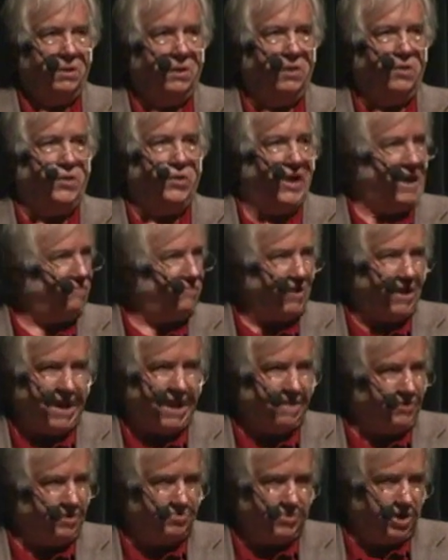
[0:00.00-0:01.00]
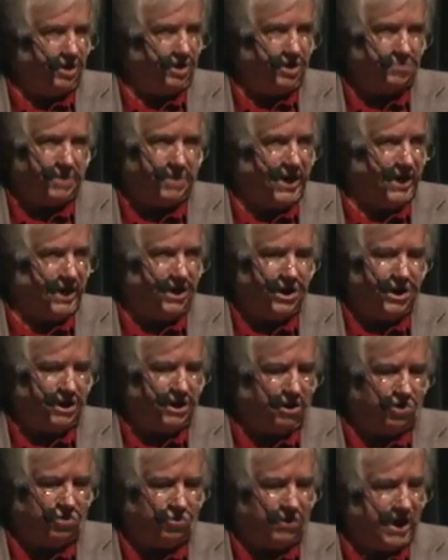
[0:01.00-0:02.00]
never having been hit by any
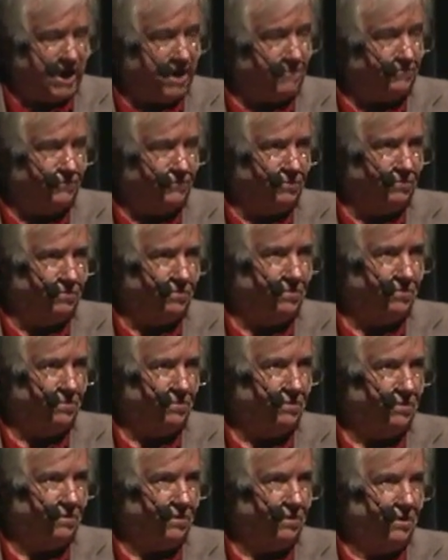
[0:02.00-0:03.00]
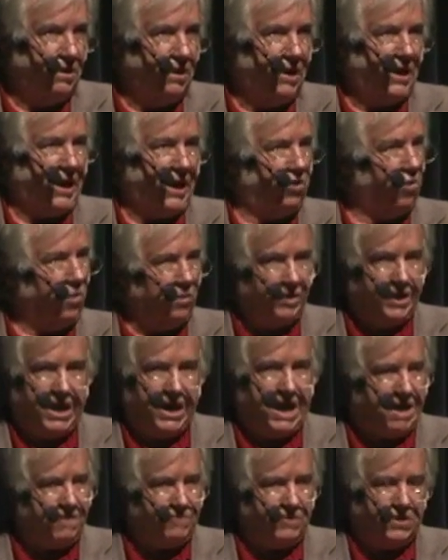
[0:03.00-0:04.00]
aircraft, and only
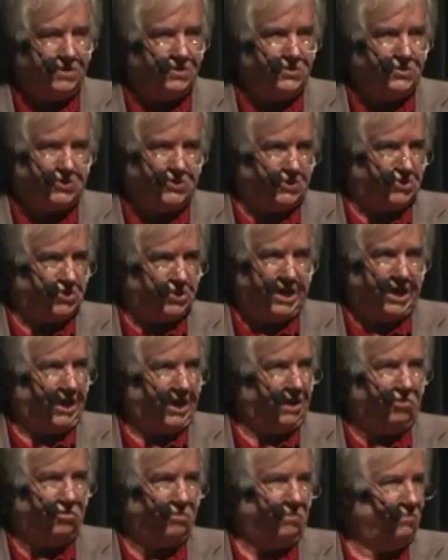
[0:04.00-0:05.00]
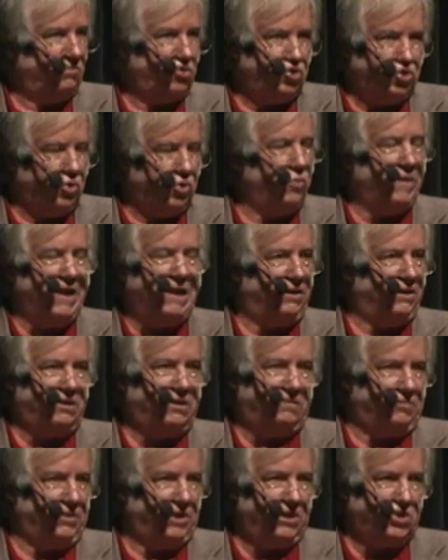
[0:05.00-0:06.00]
having sustained two
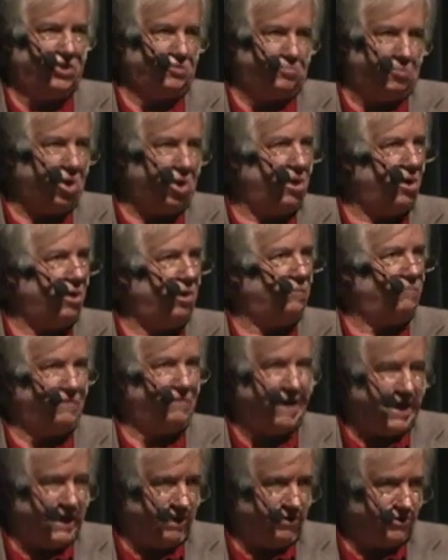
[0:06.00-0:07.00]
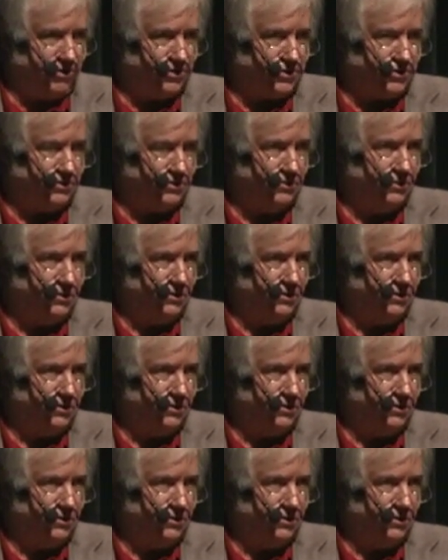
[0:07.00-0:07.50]
relatively small fires.